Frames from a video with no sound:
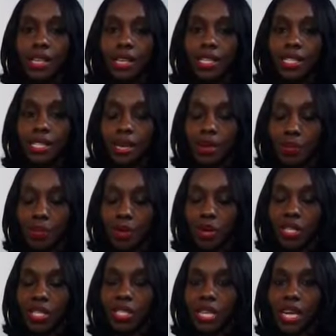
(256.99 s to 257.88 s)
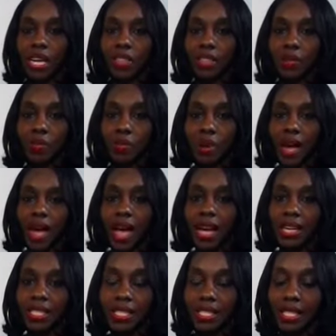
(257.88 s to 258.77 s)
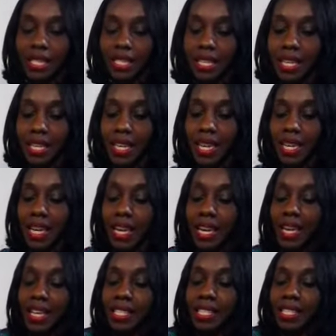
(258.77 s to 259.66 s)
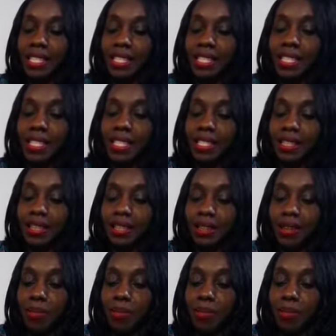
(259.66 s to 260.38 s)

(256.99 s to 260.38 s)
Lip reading: is that I'm going to take the Bragg's and season